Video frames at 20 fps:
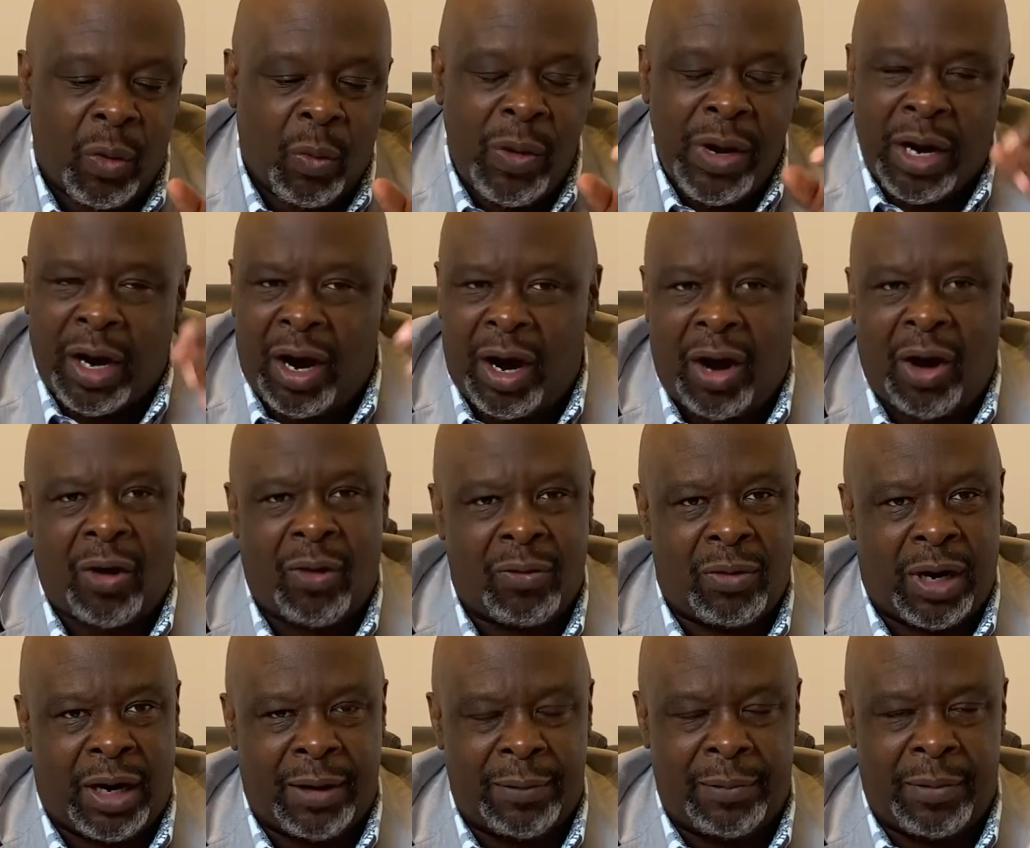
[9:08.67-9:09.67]
We all
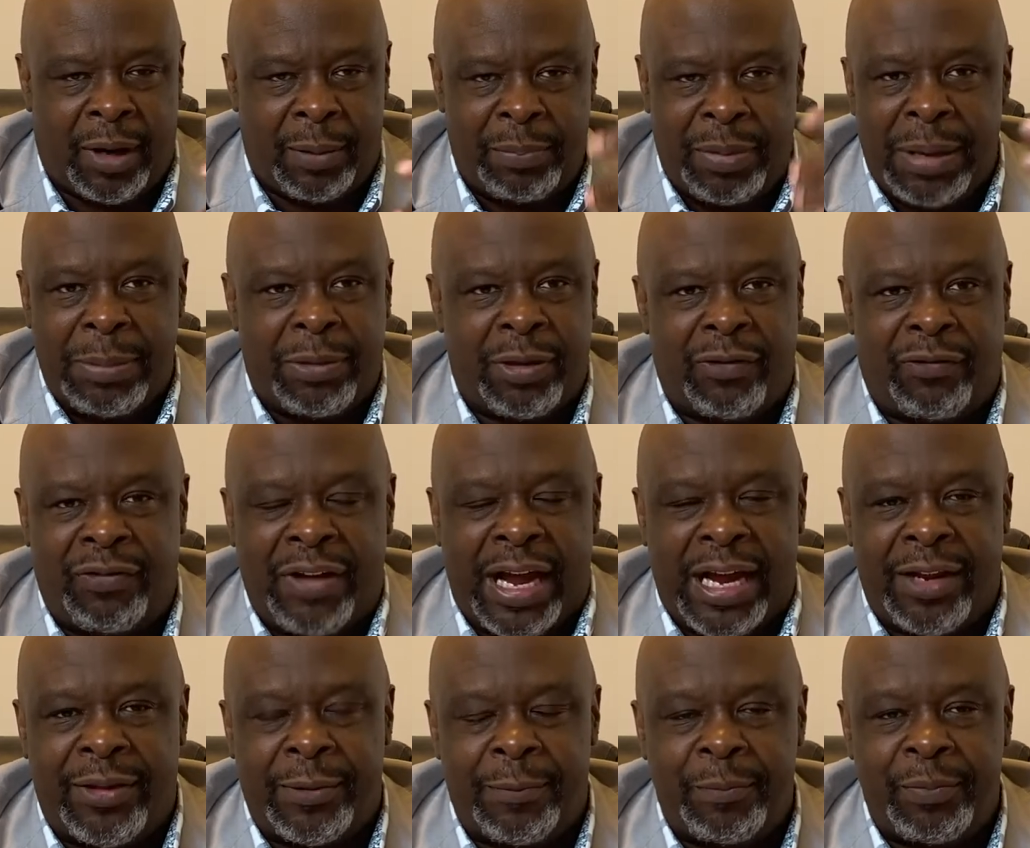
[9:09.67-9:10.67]
are, are people of
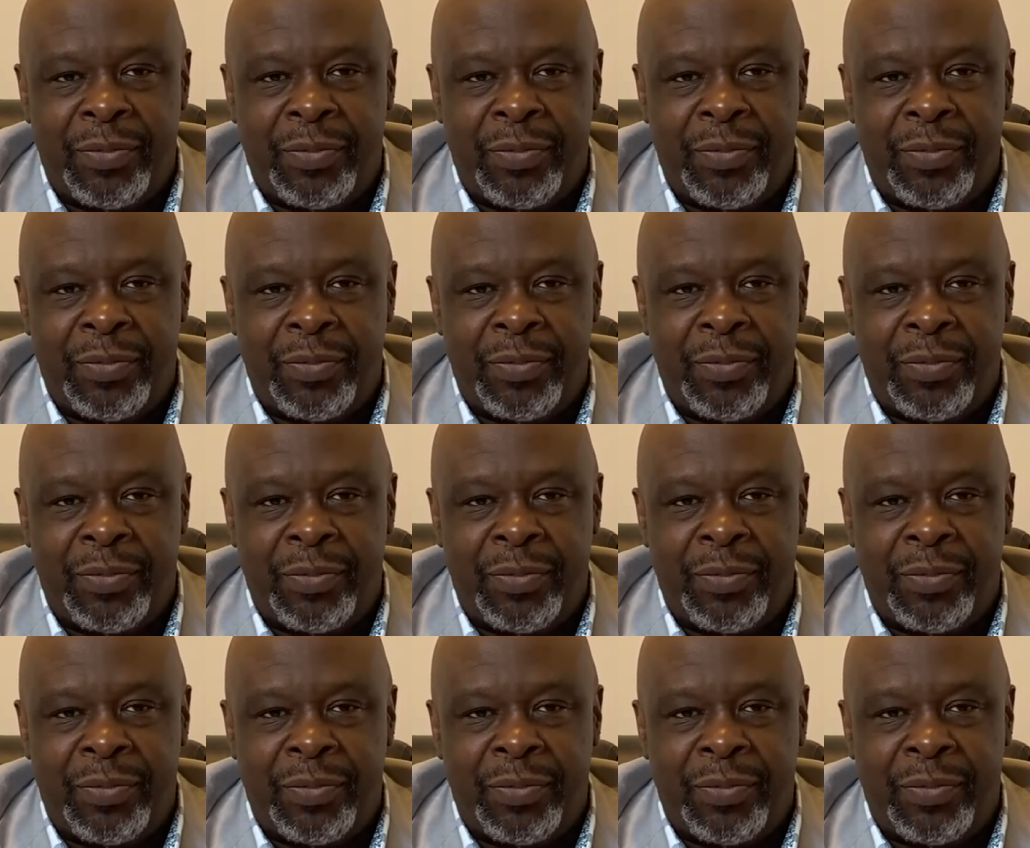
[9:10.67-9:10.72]
faith,